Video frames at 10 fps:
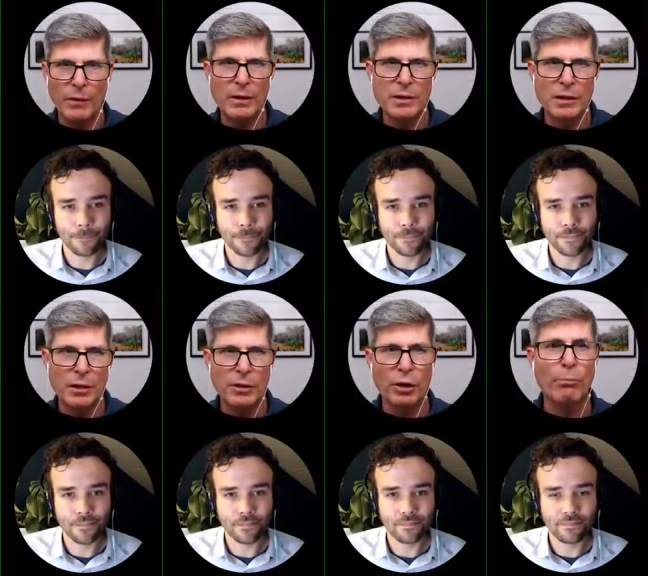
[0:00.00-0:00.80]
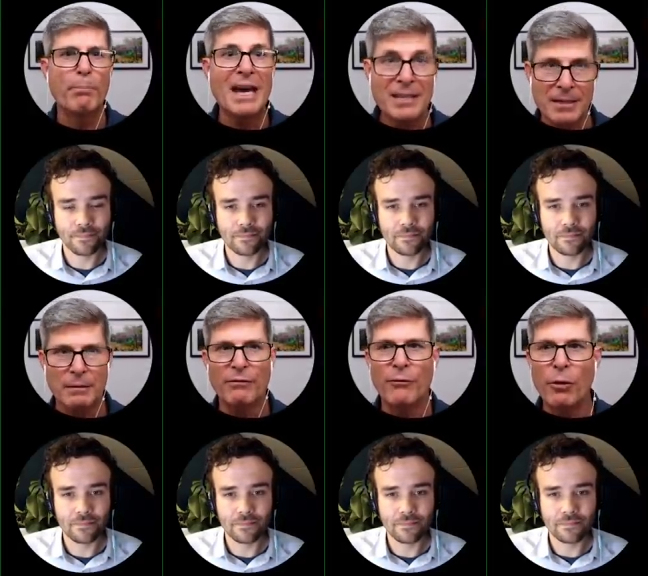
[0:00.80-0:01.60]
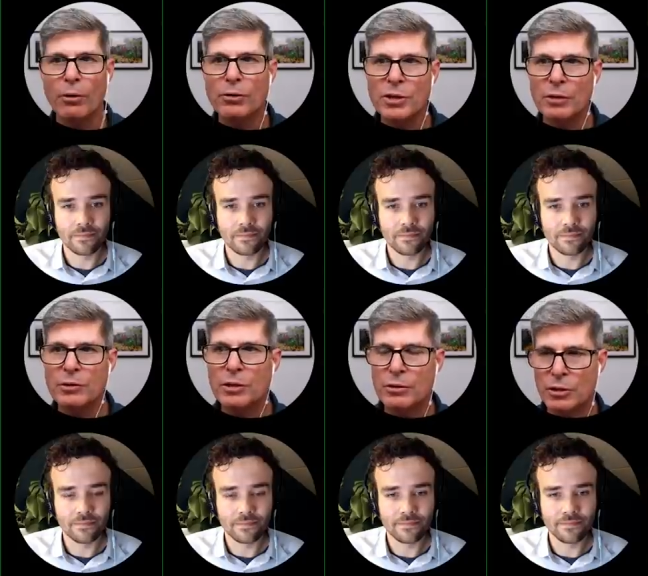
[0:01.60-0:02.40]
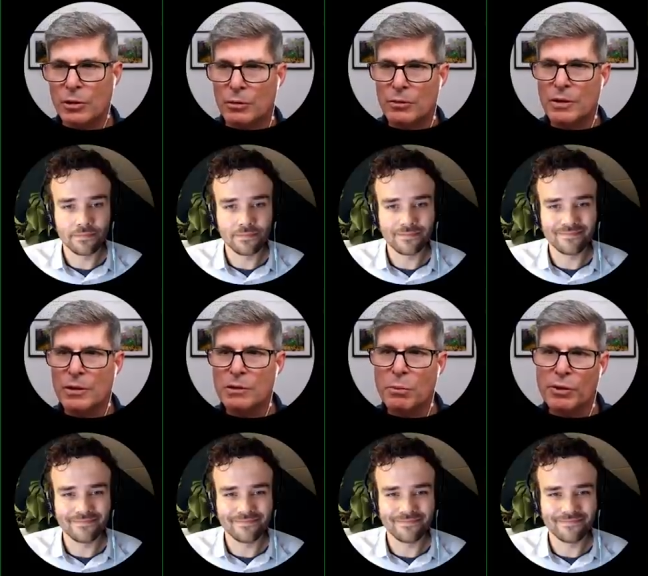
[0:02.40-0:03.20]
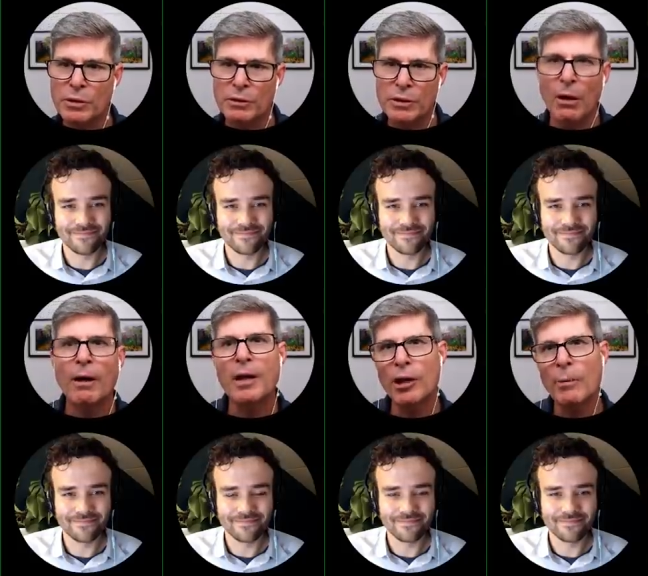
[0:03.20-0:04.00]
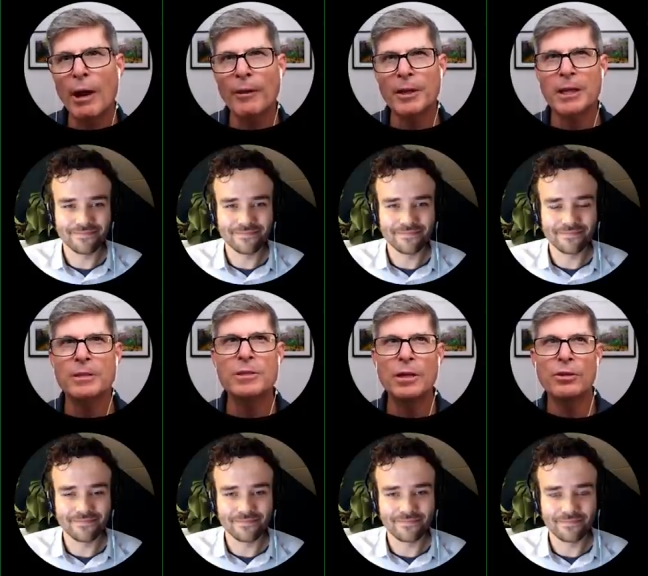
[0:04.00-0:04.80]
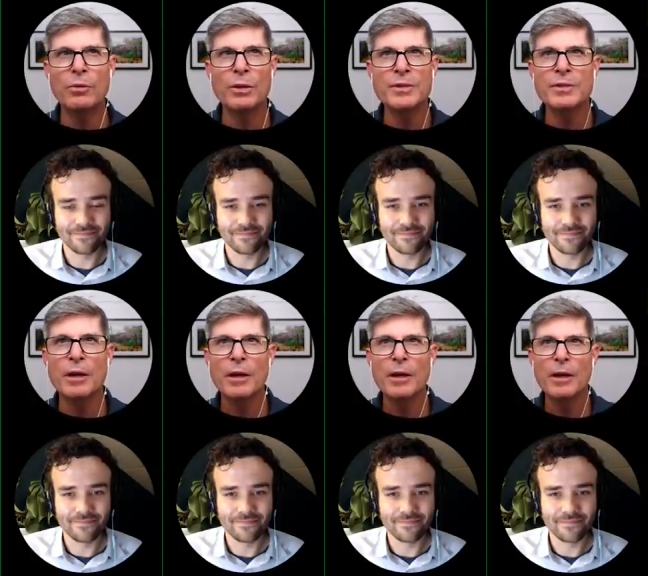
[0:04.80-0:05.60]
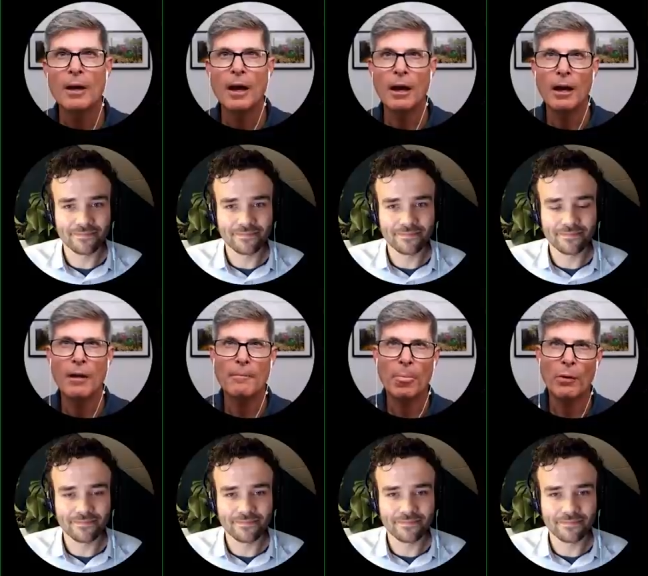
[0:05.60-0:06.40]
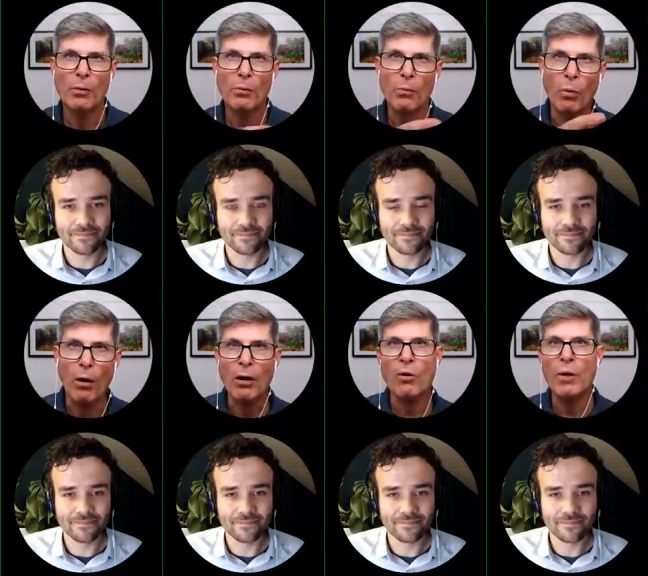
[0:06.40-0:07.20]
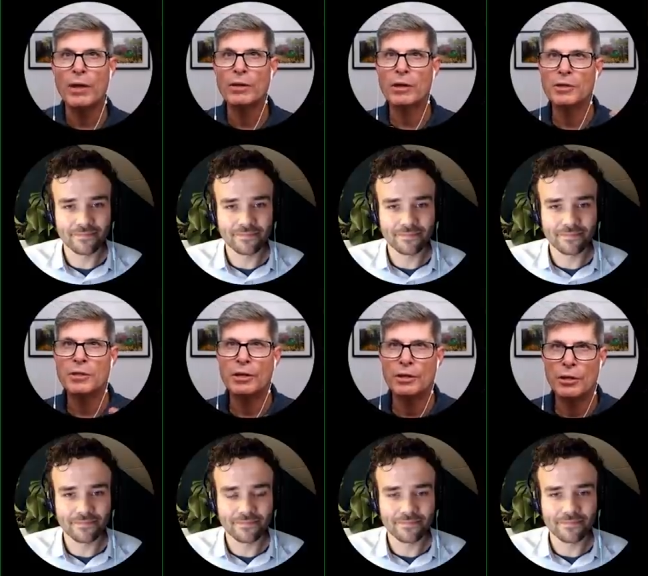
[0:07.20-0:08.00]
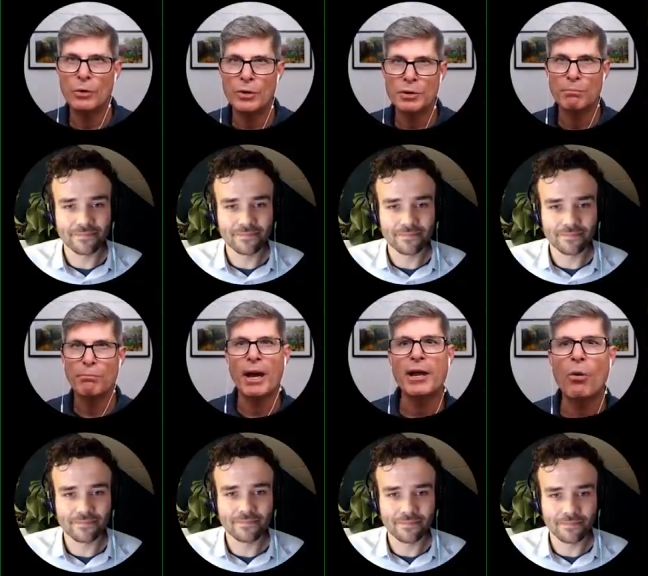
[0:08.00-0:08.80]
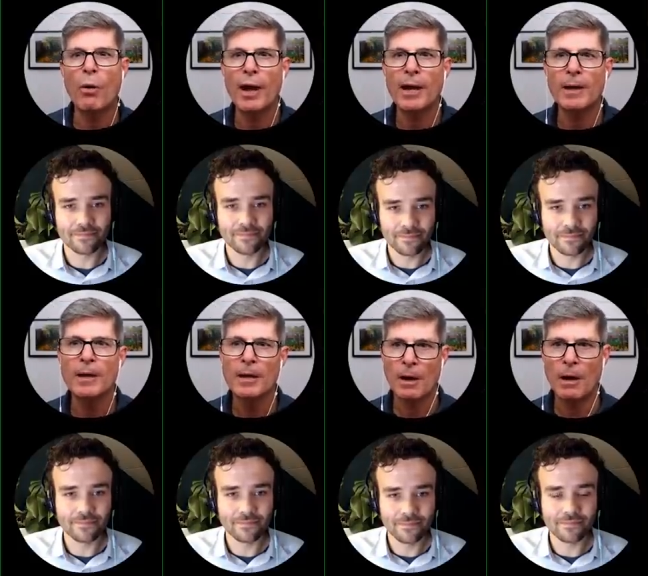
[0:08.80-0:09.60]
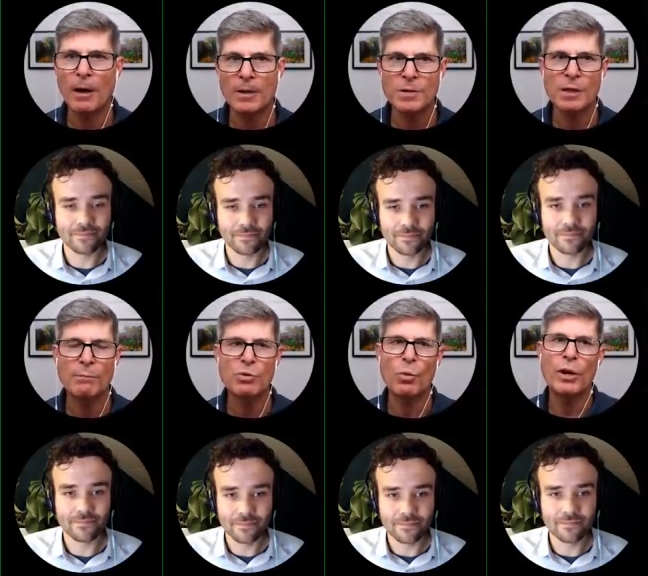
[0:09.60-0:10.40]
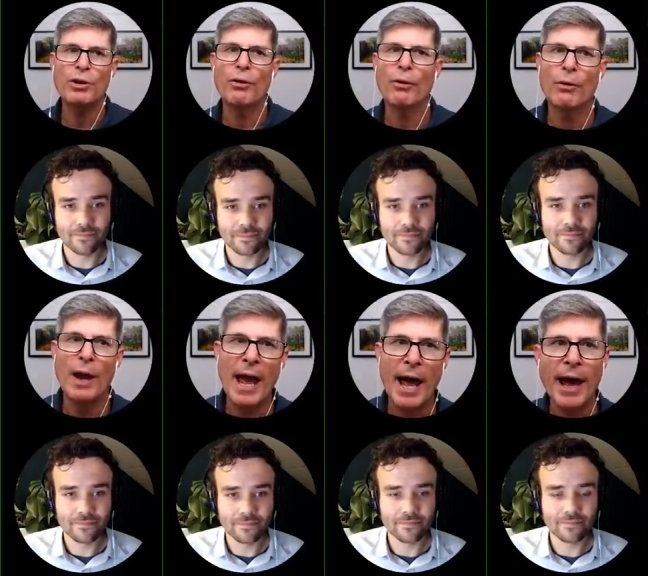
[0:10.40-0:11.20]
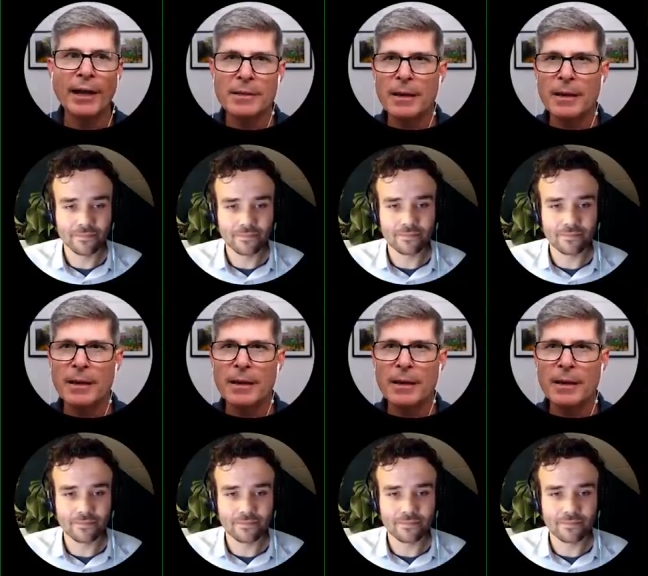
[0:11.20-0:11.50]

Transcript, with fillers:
Speaker 1: isn't the best photo to, to to use this, but talking about the continuous. Um, walkway, the continuous bikeway concept when you're at